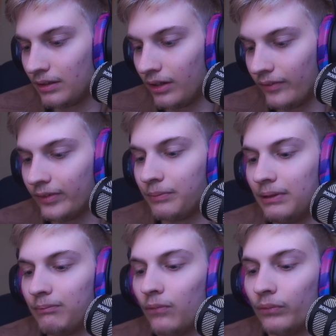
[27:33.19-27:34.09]
other
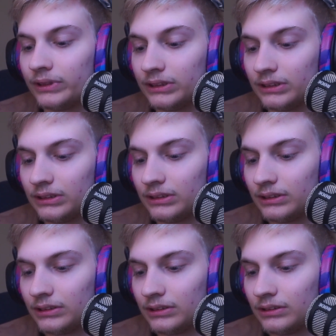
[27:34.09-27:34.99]
people, which
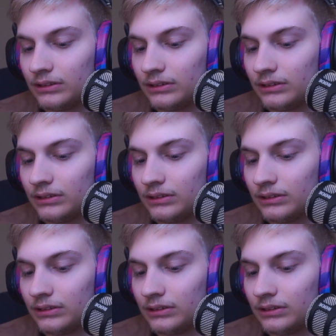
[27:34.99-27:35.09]
is